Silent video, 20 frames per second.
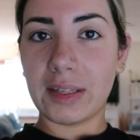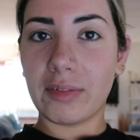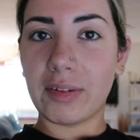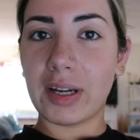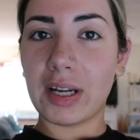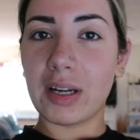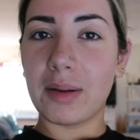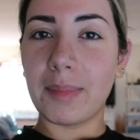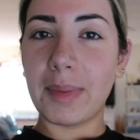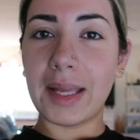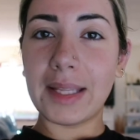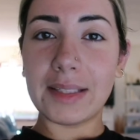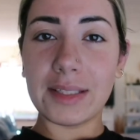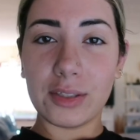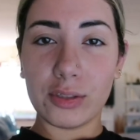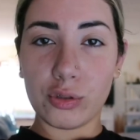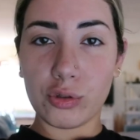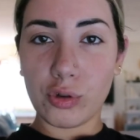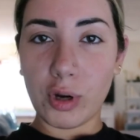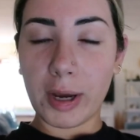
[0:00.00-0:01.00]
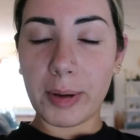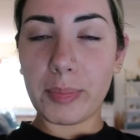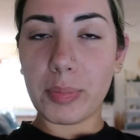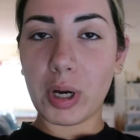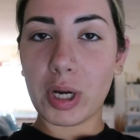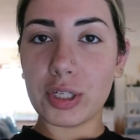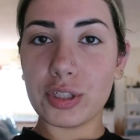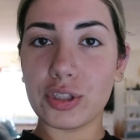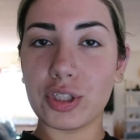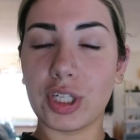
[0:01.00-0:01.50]
recommend is dry
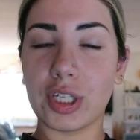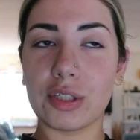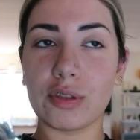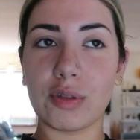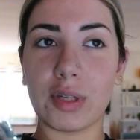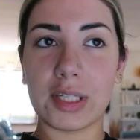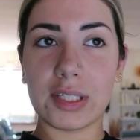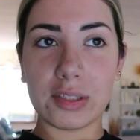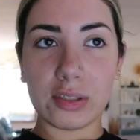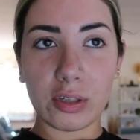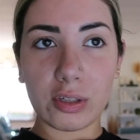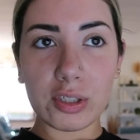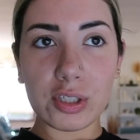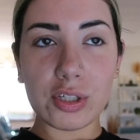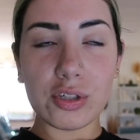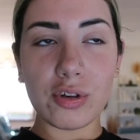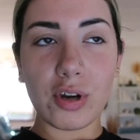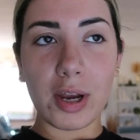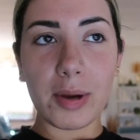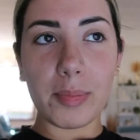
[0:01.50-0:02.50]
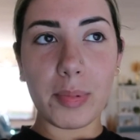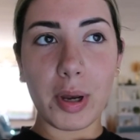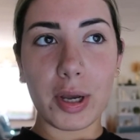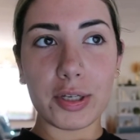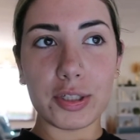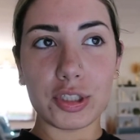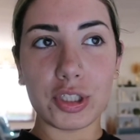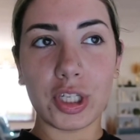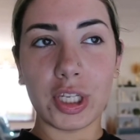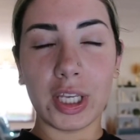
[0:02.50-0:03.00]
brushing so i started dry
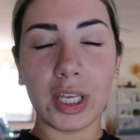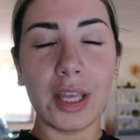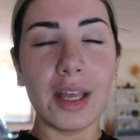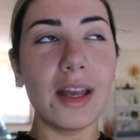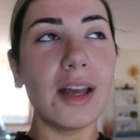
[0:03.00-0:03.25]
brushing